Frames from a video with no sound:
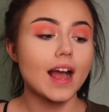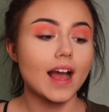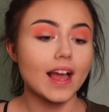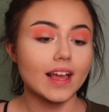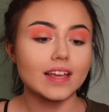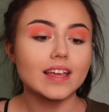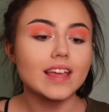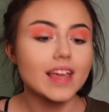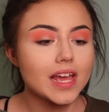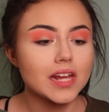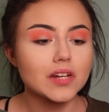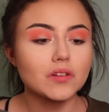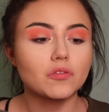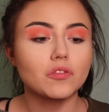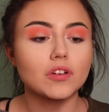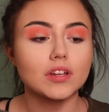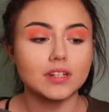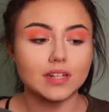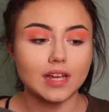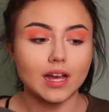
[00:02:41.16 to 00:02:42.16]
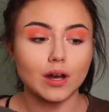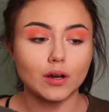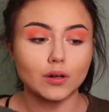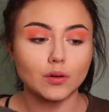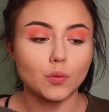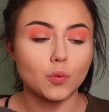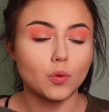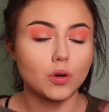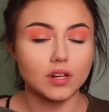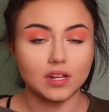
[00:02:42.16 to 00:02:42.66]
I can't find out
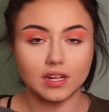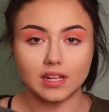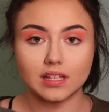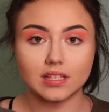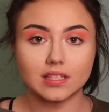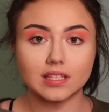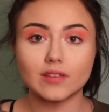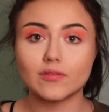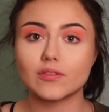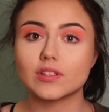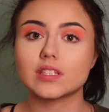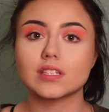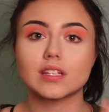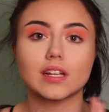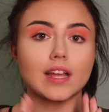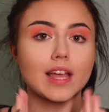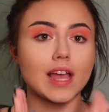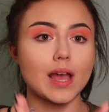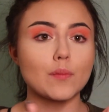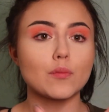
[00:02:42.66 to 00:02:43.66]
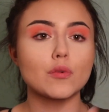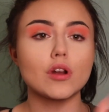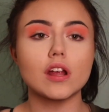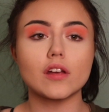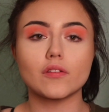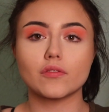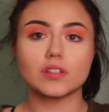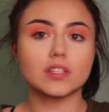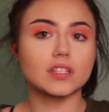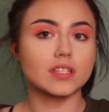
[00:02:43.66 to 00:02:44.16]
what it is. If it's the camera,
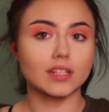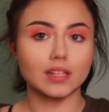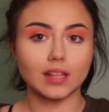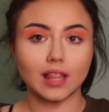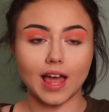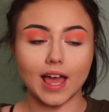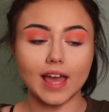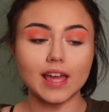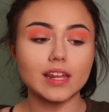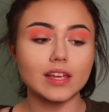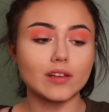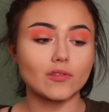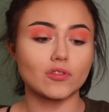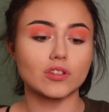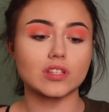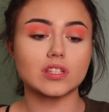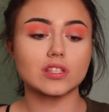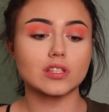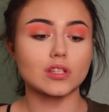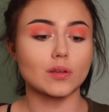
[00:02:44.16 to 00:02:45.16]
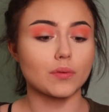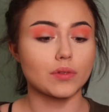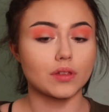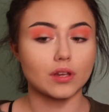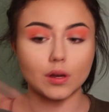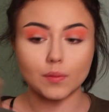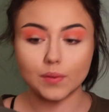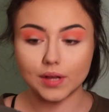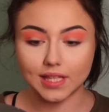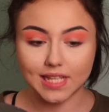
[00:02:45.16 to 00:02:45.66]
if it's the light, if it's
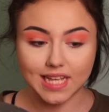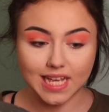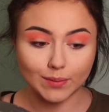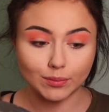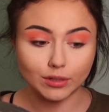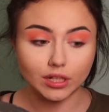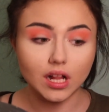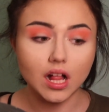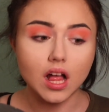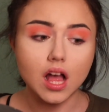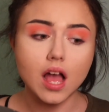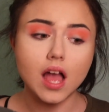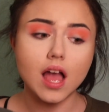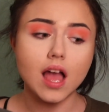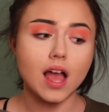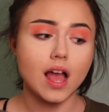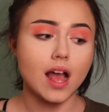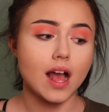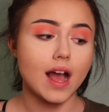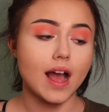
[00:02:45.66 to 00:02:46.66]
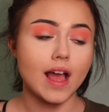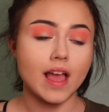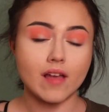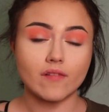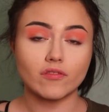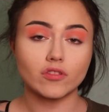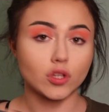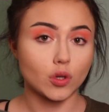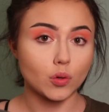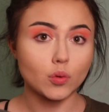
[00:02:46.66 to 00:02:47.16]
something on my table. I
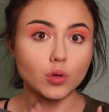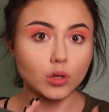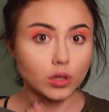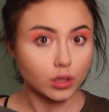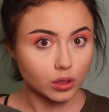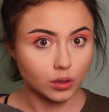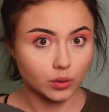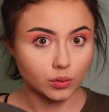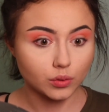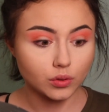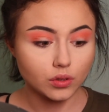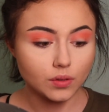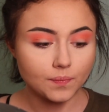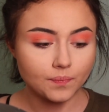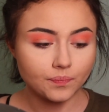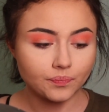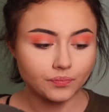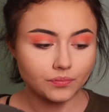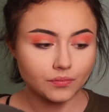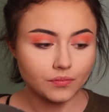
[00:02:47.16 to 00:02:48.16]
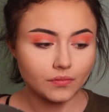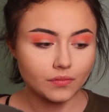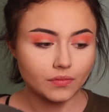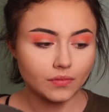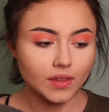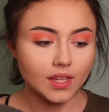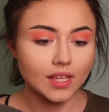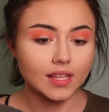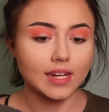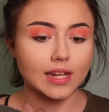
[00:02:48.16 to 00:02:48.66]
have no clue
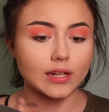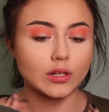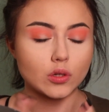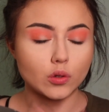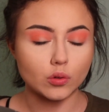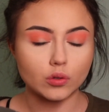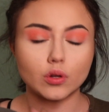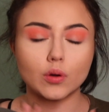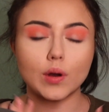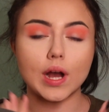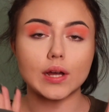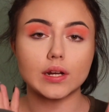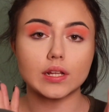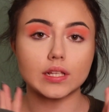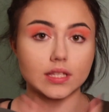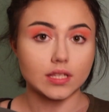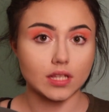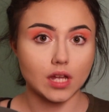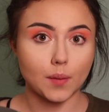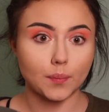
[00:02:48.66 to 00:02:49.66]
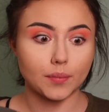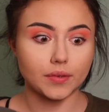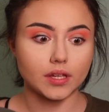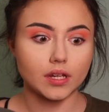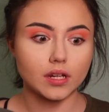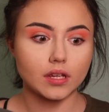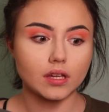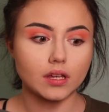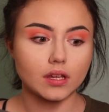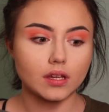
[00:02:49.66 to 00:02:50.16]
and I don't know how to stop
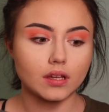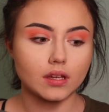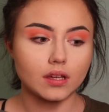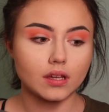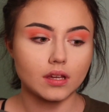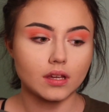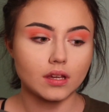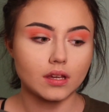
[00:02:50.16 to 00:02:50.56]
it.